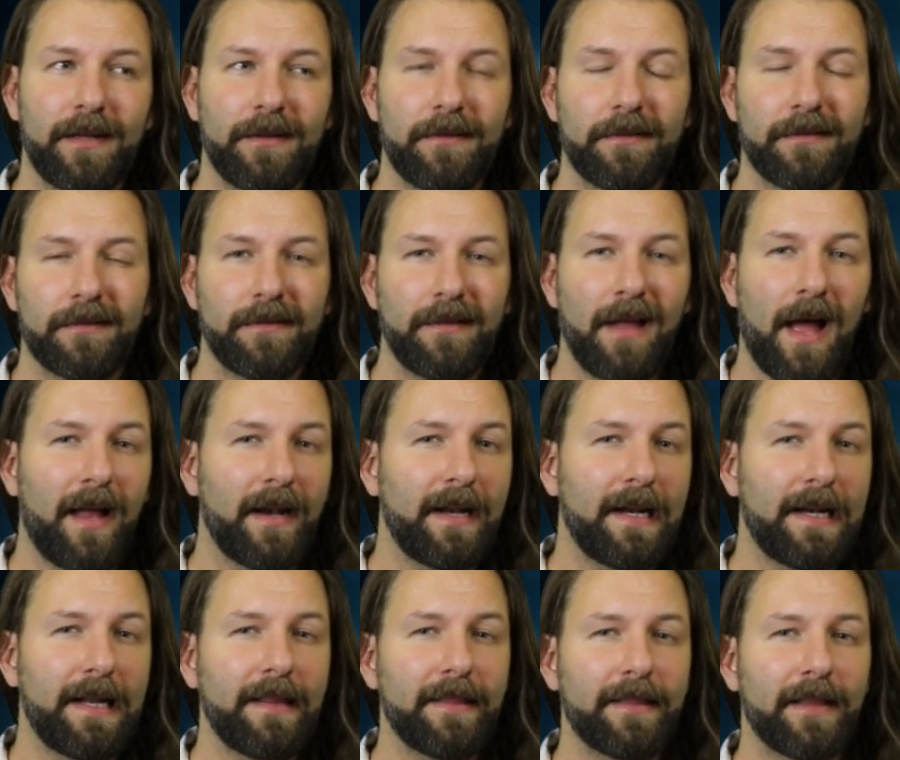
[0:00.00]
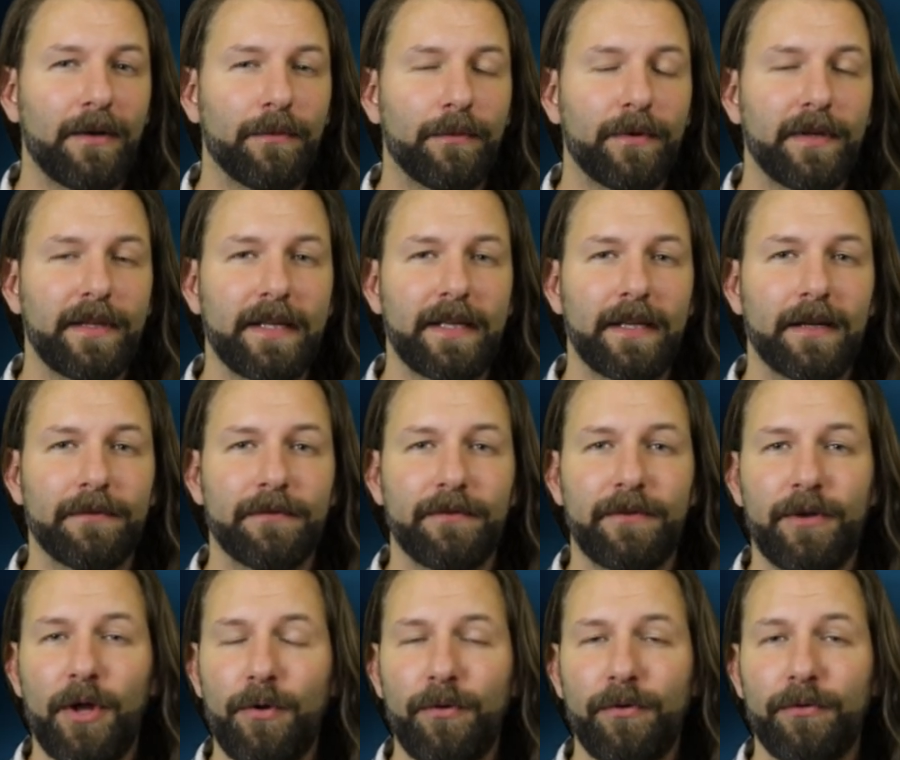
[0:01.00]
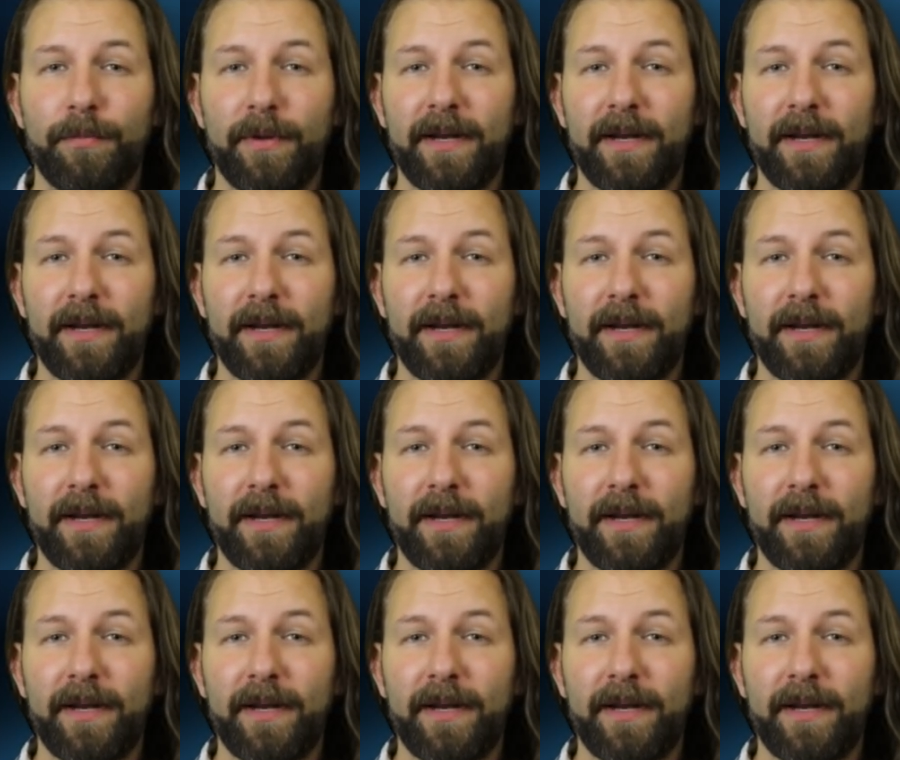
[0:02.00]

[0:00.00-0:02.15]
it's not anything really of note,